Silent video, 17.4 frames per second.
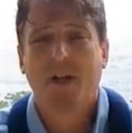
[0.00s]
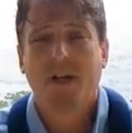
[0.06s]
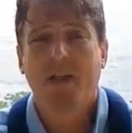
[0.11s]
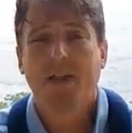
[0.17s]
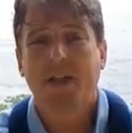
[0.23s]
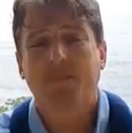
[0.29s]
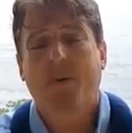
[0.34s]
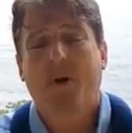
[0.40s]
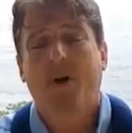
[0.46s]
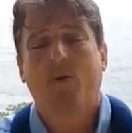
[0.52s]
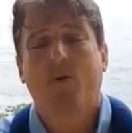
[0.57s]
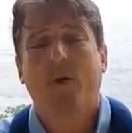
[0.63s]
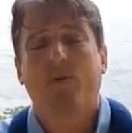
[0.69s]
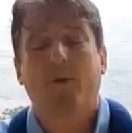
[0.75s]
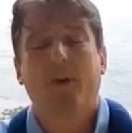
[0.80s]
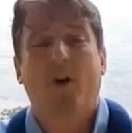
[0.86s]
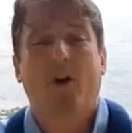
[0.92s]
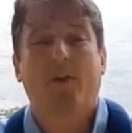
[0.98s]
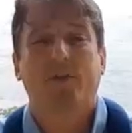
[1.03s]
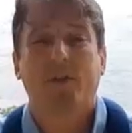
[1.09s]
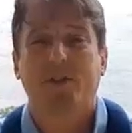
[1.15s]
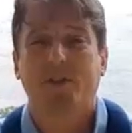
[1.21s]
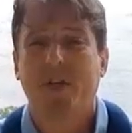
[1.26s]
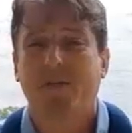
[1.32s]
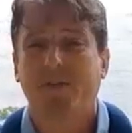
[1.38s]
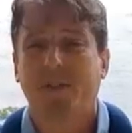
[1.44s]
And that's part of what we all have to
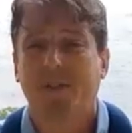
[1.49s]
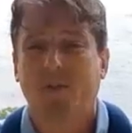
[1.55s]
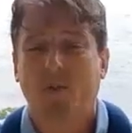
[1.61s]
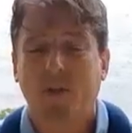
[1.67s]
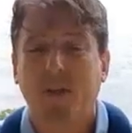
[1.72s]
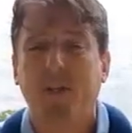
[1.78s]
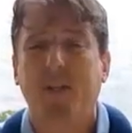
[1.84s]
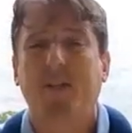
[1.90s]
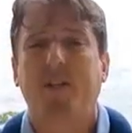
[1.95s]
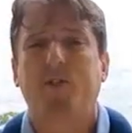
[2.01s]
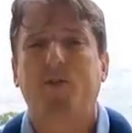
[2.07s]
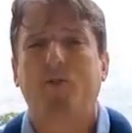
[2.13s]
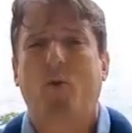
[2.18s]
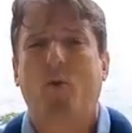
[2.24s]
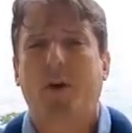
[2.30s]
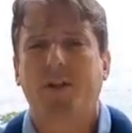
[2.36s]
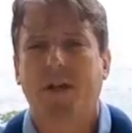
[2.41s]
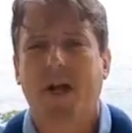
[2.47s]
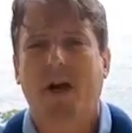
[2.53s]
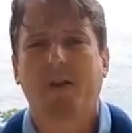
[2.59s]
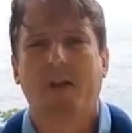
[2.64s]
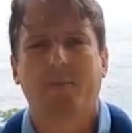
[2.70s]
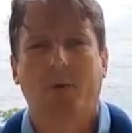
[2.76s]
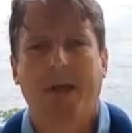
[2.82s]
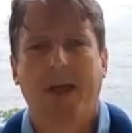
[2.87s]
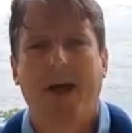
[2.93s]
shift, is looking at these stories and how
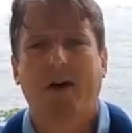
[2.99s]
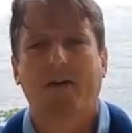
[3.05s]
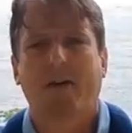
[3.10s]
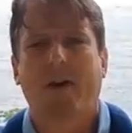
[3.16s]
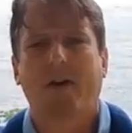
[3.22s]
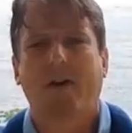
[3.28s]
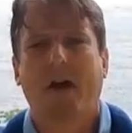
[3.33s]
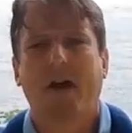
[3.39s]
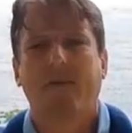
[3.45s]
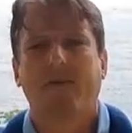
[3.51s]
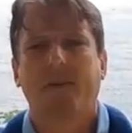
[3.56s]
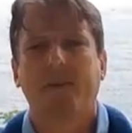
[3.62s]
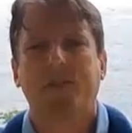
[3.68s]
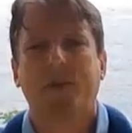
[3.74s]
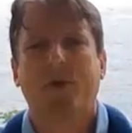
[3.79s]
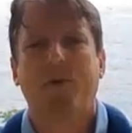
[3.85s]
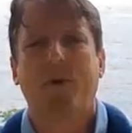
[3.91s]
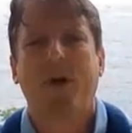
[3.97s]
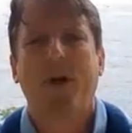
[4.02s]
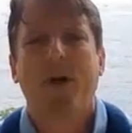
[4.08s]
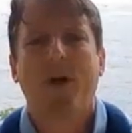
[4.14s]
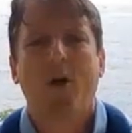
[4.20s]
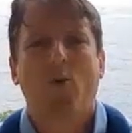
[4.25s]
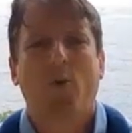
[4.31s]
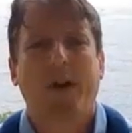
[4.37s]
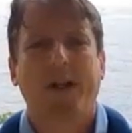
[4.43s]
they play out in our life. And so
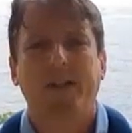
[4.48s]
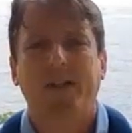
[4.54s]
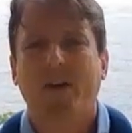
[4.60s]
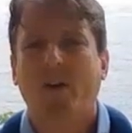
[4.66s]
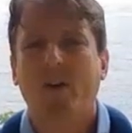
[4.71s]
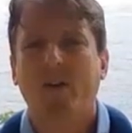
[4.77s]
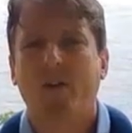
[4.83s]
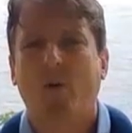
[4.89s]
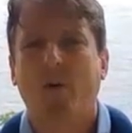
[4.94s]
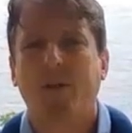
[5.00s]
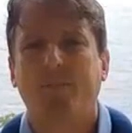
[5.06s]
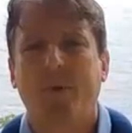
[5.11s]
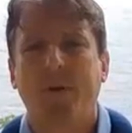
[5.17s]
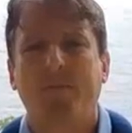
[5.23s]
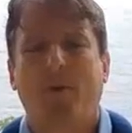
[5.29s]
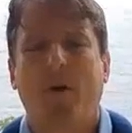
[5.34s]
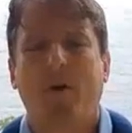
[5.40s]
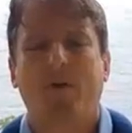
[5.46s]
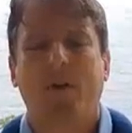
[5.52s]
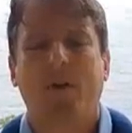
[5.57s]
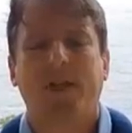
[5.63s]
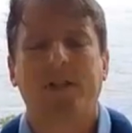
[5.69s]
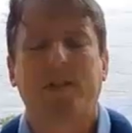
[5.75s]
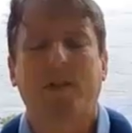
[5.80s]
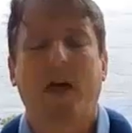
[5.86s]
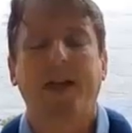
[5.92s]
what I can tell you, though, is people have
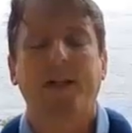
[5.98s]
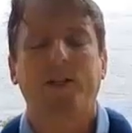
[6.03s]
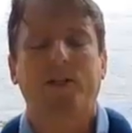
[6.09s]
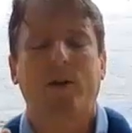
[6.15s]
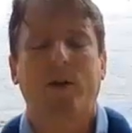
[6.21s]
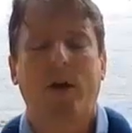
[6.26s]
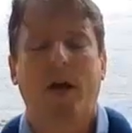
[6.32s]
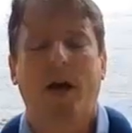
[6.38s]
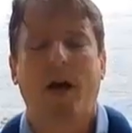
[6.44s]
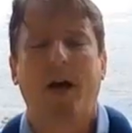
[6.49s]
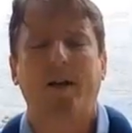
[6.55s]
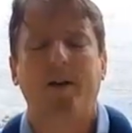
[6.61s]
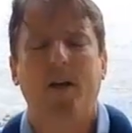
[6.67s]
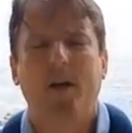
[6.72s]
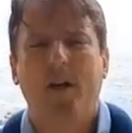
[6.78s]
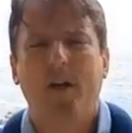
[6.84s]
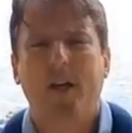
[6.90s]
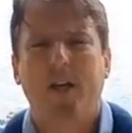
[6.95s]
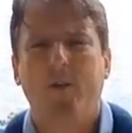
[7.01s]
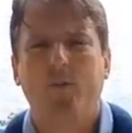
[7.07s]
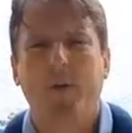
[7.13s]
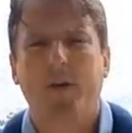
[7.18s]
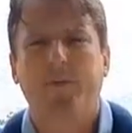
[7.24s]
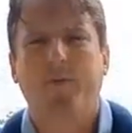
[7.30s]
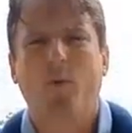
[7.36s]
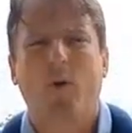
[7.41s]
these lights turn on in
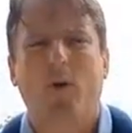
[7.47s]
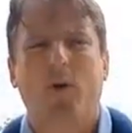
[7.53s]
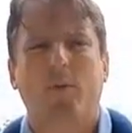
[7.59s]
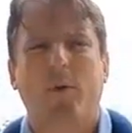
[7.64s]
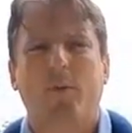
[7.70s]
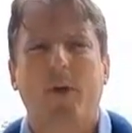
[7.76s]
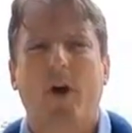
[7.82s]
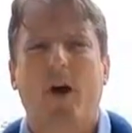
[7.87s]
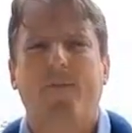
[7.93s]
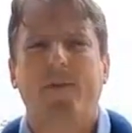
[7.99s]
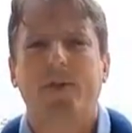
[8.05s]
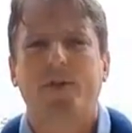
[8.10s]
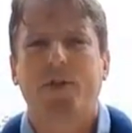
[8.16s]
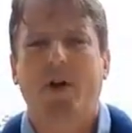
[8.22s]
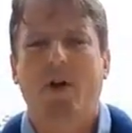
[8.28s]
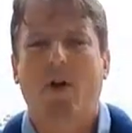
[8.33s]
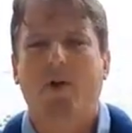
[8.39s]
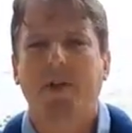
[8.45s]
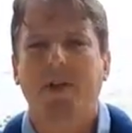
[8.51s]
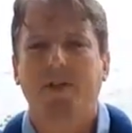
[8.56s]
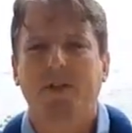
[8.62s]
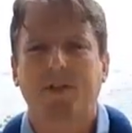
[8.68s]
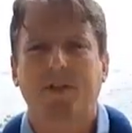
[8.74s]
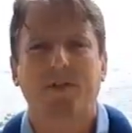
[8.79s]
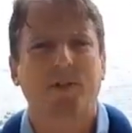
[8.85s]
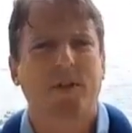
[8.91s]
week 4 when we often share all
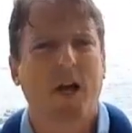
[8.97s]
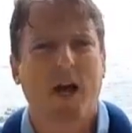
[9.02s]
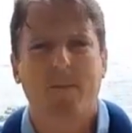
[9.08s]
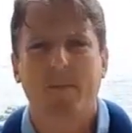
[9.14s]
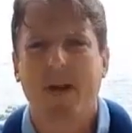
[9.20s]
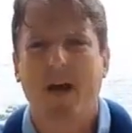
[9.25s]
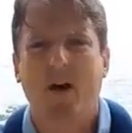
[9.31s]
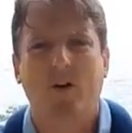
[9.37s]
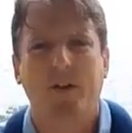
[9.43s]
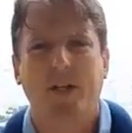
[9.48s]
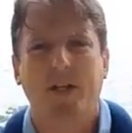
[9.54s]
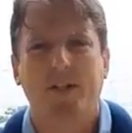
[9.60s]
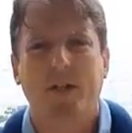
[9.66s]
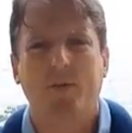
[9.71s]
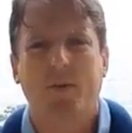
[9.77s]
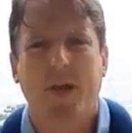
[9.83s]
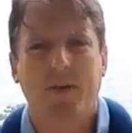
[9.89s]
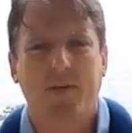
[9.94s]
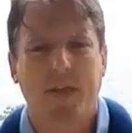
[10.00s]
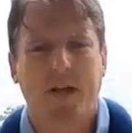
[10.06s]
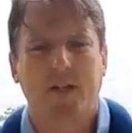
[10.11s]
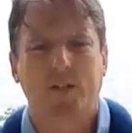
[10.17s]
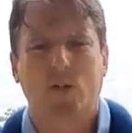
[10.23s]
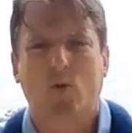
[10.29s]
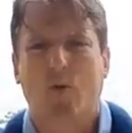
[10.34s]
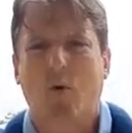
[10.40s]
these commonalities that
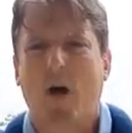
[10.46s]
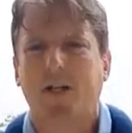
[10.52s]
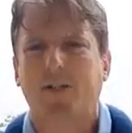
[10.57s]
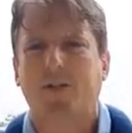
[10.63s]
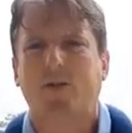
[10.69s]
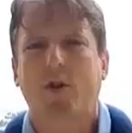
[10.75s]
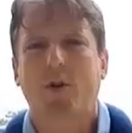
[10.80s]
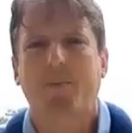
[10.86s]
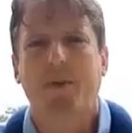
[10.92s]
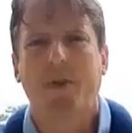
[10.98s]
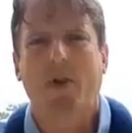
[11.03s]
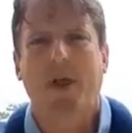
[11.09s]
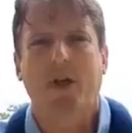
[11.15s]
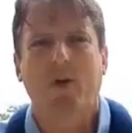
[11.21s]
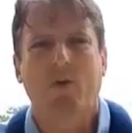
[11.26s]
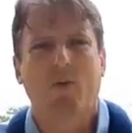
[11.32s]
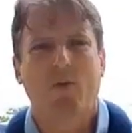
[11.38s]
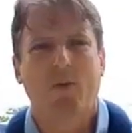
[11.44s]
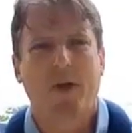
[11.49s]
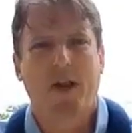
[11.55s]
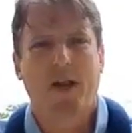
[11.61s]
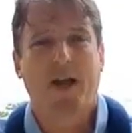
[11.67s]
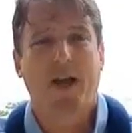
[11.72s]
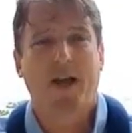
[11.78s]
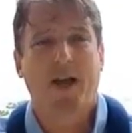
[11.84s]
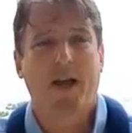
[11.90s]
is across the group, and they're like,
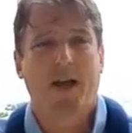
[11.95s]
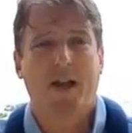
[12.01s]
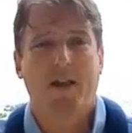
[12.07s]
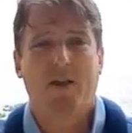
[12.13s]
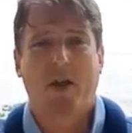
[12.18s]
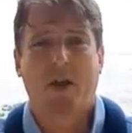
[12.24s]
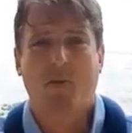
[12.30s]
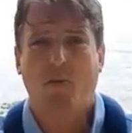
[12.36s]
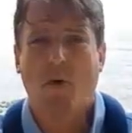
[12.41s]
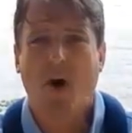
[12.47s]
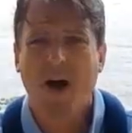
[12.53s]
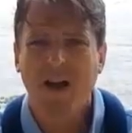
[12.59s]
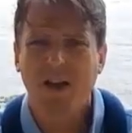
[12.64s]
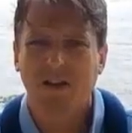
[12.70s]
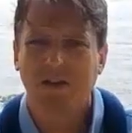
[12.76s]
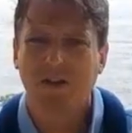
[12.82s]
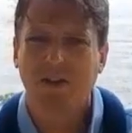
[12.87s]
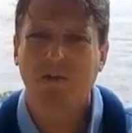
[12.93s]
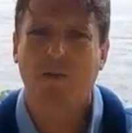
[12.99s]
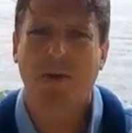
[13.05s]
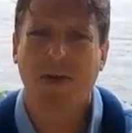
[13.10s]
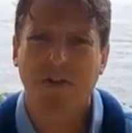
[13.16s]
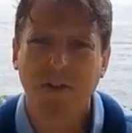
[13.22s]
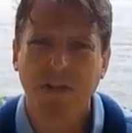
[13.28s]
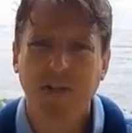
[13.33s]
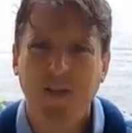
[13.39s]
and they're like, what?
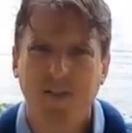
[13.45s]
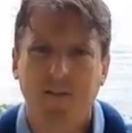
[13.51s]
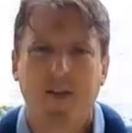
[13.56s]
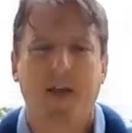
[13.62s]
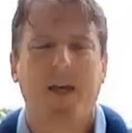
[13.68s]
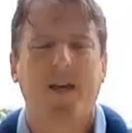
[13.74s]
Really?